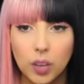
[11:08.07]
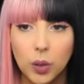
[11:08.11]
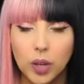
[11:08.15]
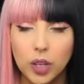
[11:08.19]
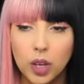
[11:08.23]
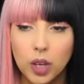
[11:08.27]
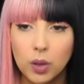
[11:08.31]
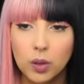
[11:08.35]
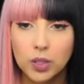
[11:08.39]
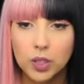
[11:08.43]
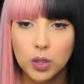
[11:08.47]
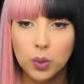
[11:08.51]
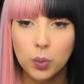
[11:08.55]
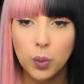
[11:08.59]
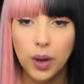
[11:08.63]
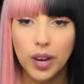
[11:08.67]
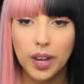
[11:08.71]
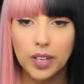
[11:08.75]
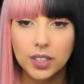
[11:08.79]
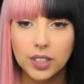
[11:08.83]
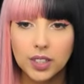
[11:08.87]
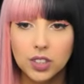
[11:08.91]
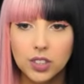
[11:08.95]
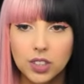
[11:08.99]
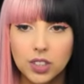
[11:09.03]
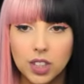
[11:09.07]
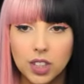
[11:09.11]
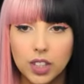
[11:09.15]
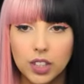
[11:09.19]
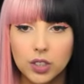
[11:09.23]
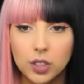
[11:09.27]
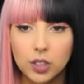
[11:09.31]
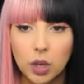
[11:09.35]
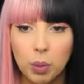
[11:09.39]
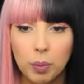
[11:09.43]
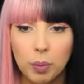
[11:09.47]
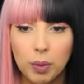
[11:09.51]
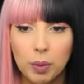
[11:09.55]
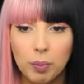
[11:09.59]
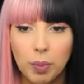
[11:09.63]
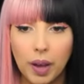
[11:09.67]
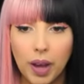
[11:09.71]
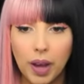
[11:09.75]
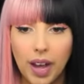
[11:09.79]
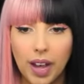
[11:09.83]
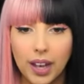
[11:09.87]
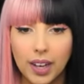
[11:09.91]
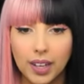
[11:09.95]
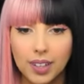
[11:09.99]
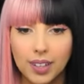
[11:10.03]
We're going to wait until he's coming
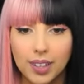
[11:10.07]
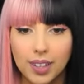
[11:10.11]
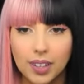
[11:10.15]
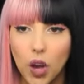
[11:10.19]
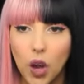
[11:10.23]
back.